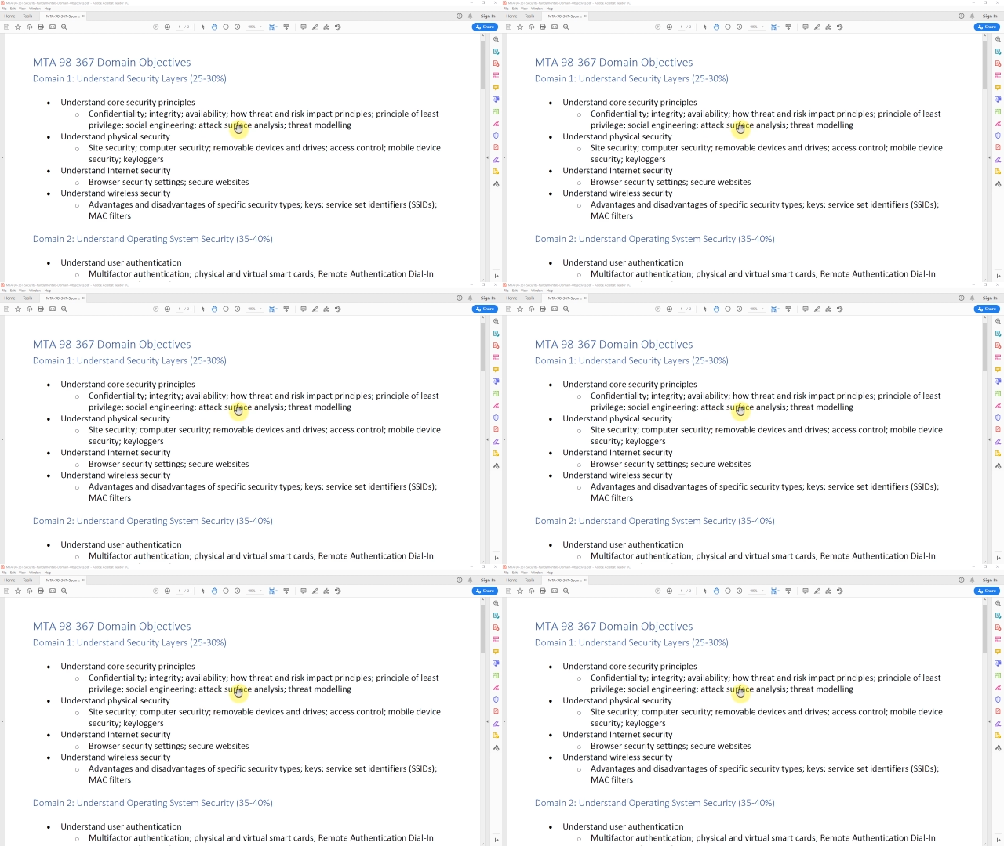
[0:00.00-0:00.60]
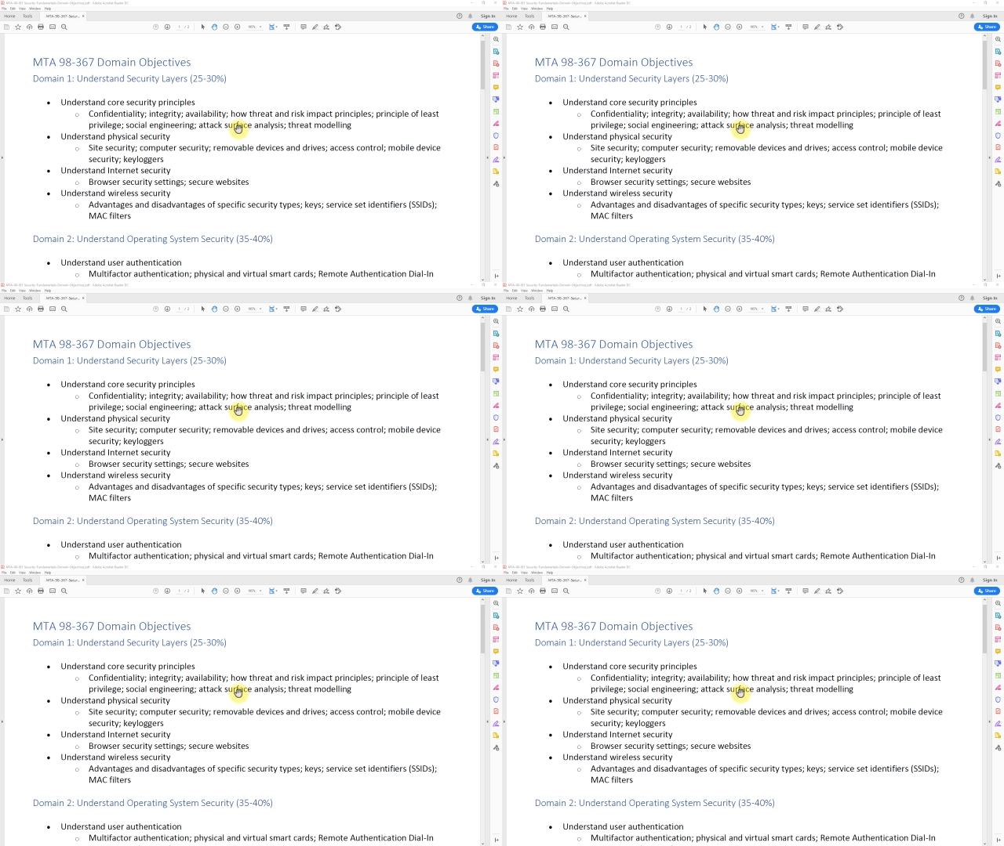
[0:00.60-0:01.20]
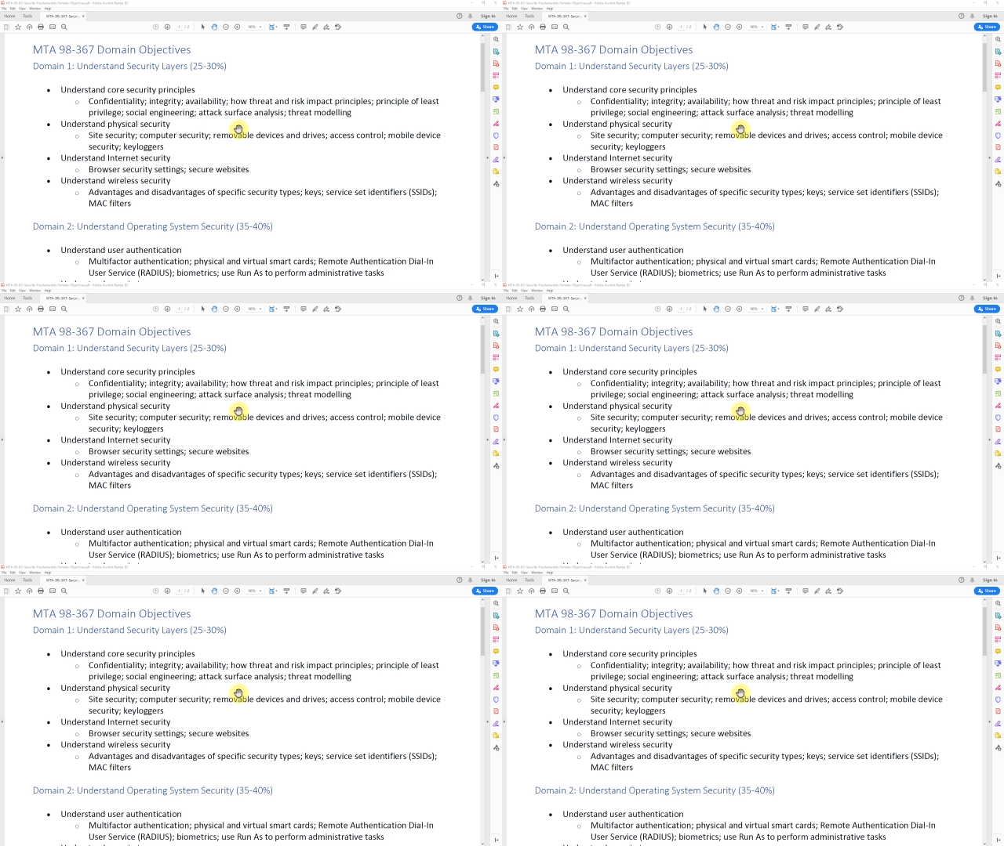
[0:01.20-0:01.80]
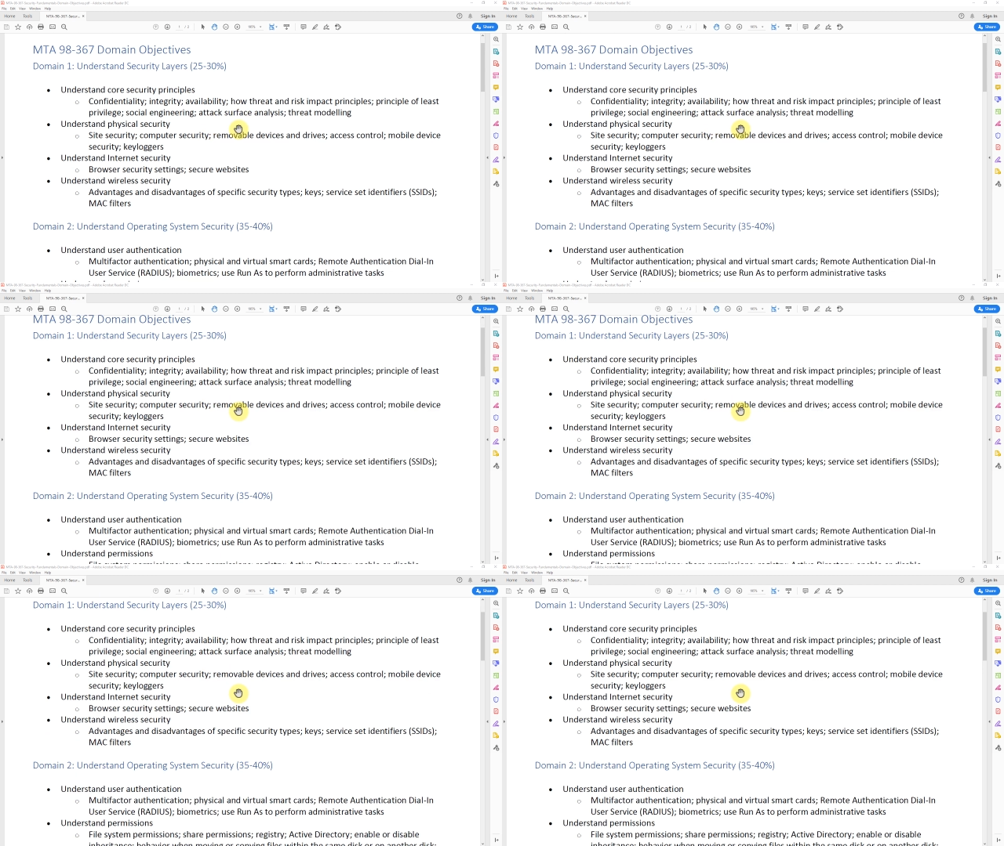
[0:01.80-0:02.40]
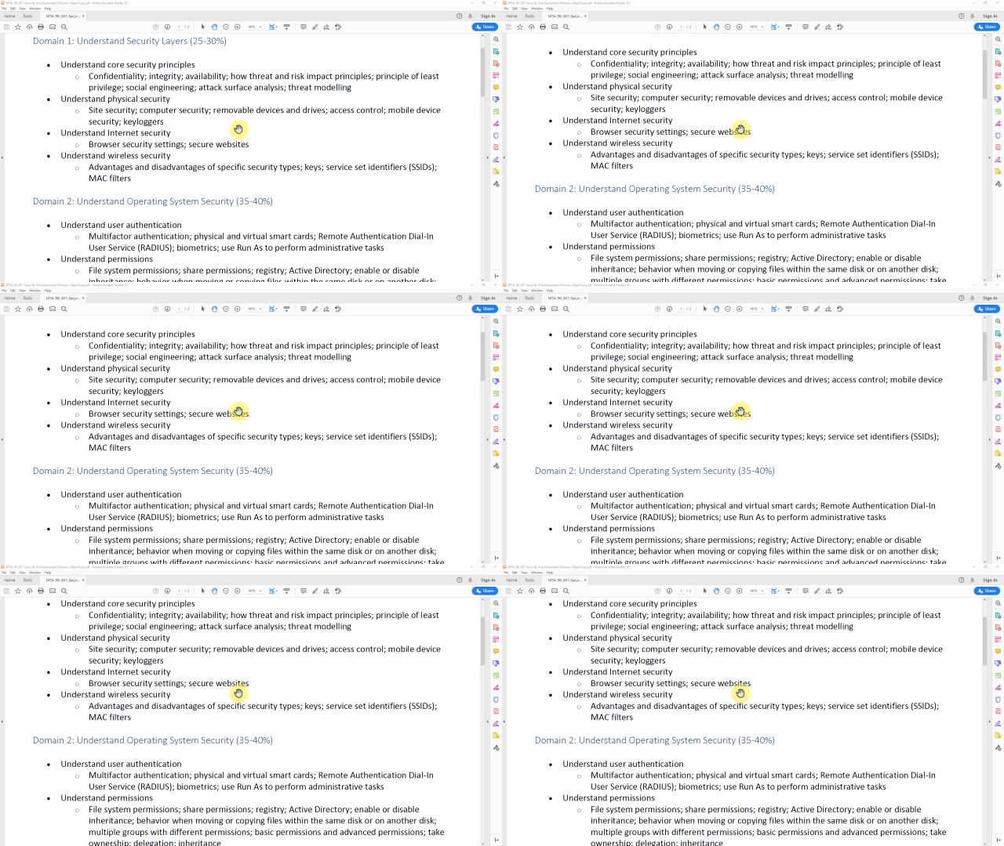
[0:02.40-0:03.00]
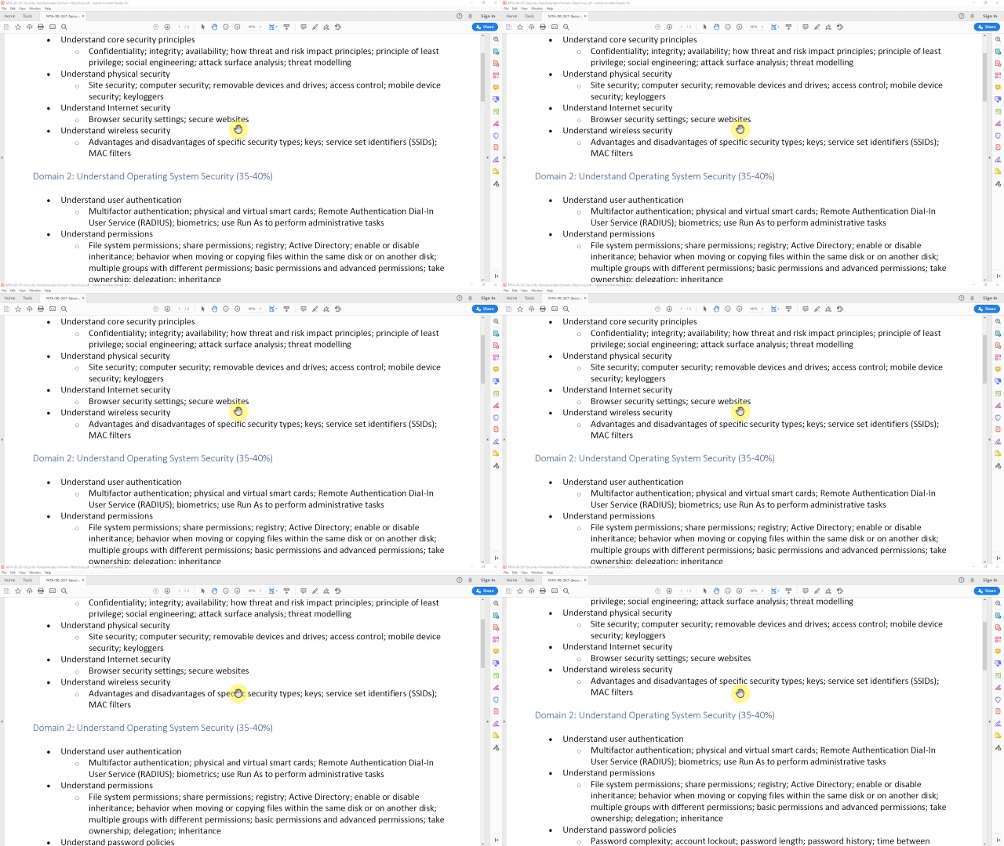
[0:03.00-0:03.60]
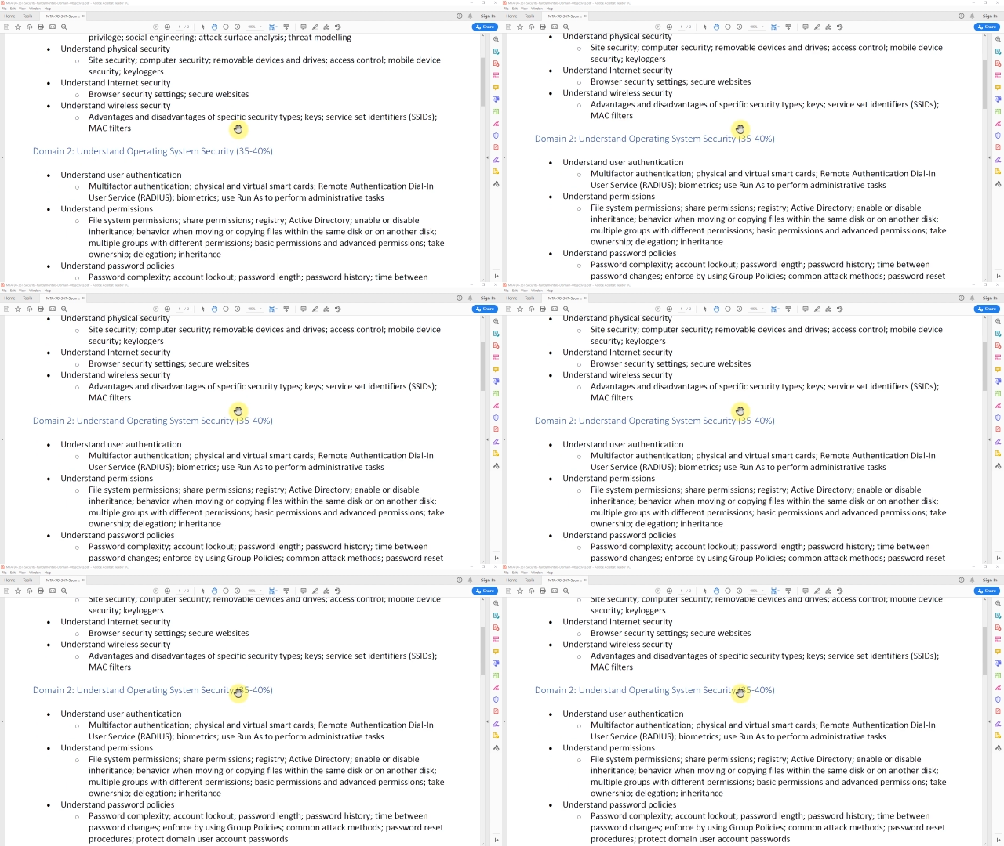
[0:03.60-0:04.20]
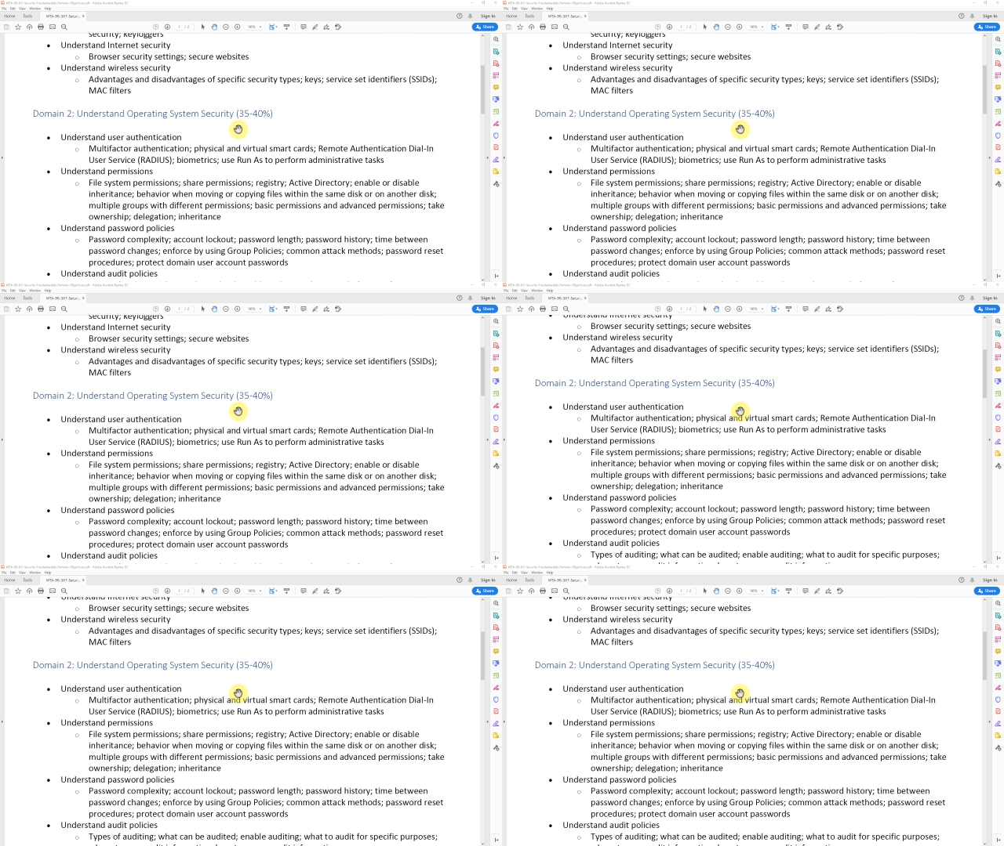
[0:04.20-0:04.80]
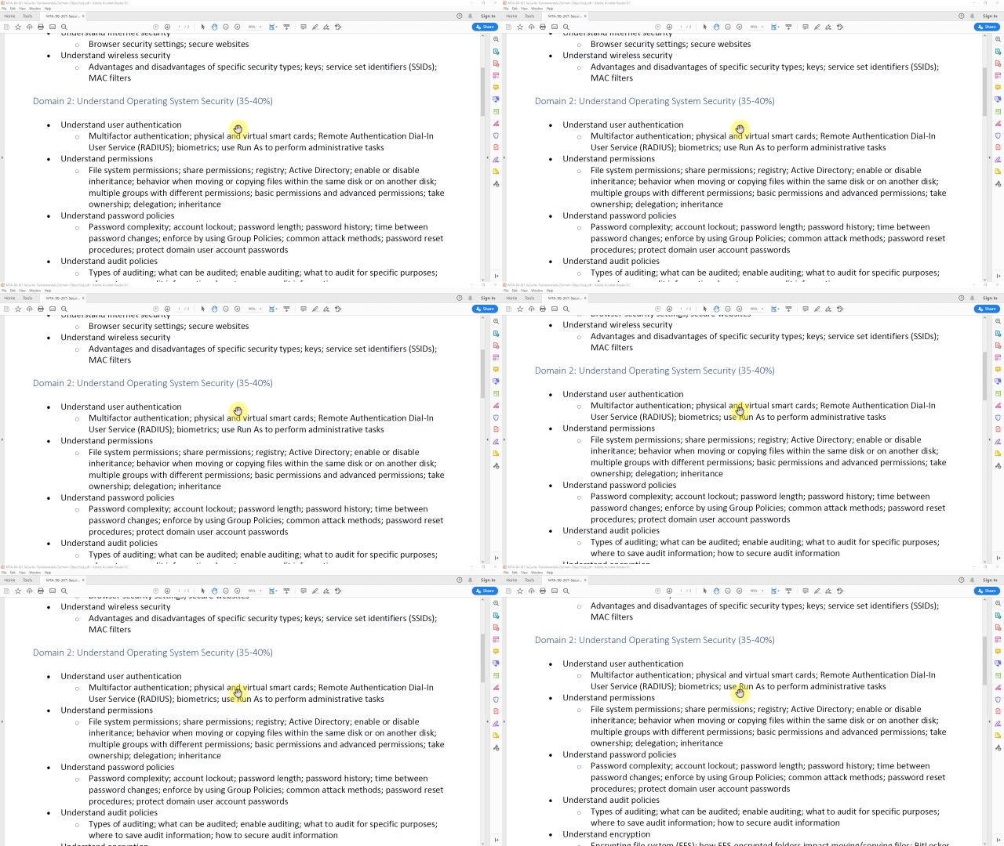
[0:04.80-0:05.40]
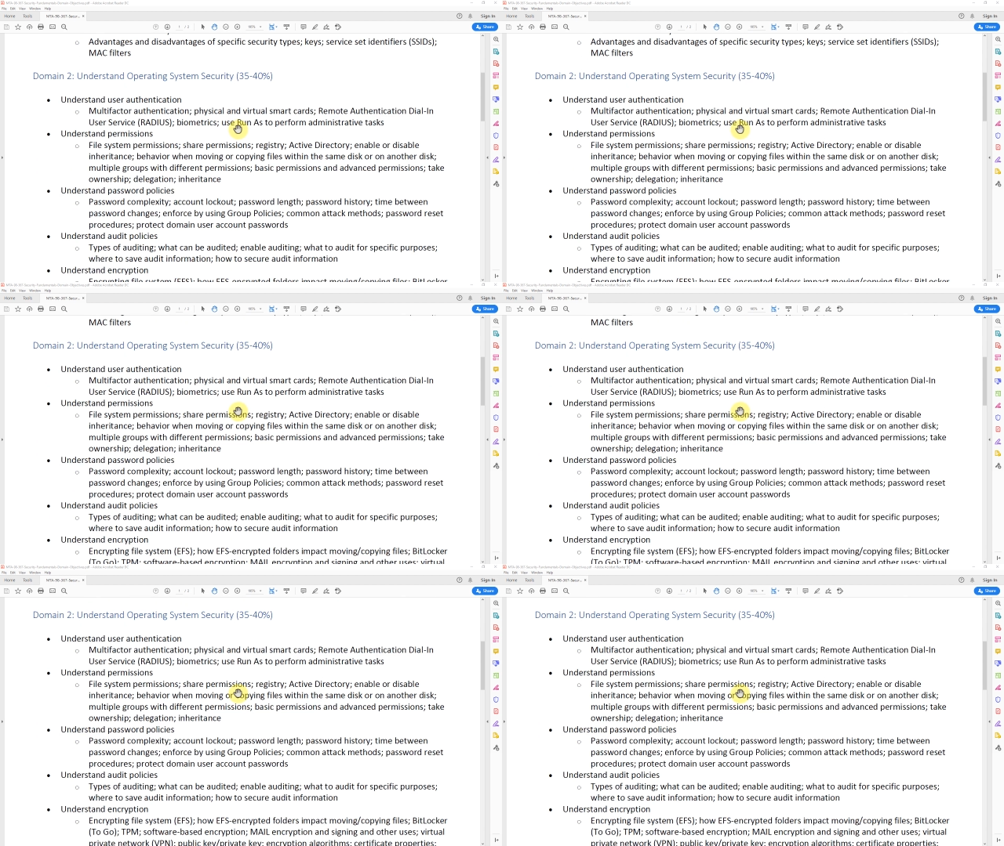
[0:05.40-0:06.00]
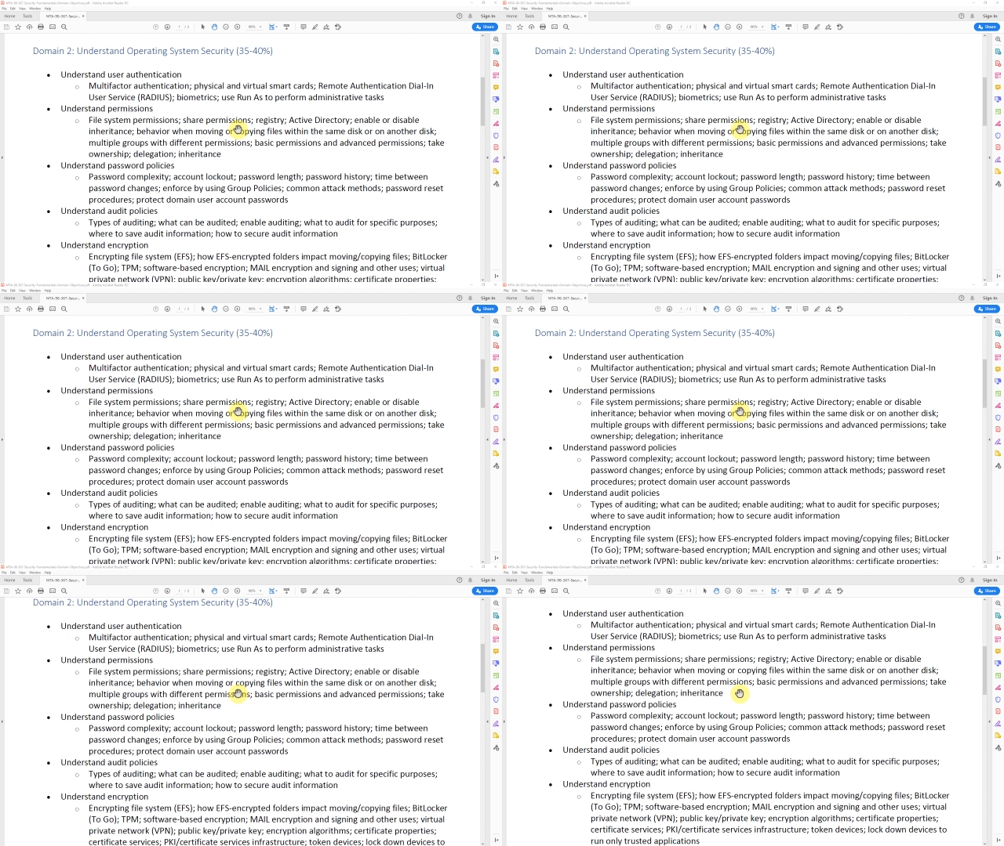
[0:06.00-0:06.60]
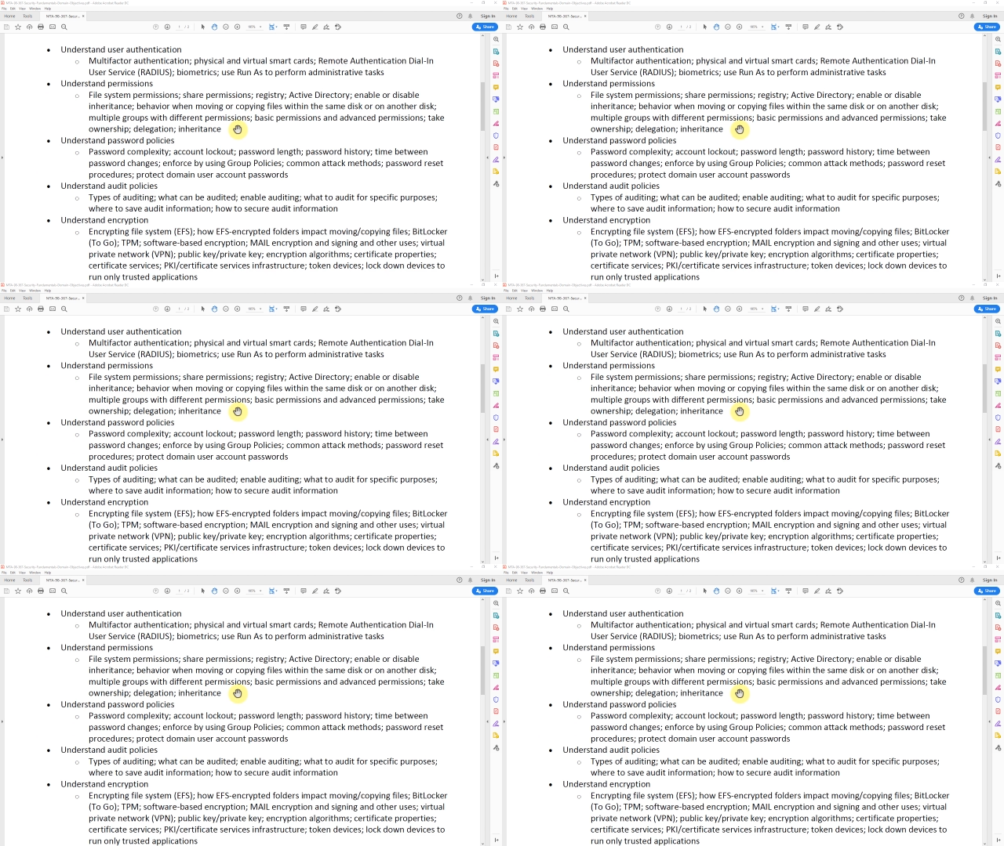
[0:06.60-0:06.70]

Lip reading: (no speaker visible)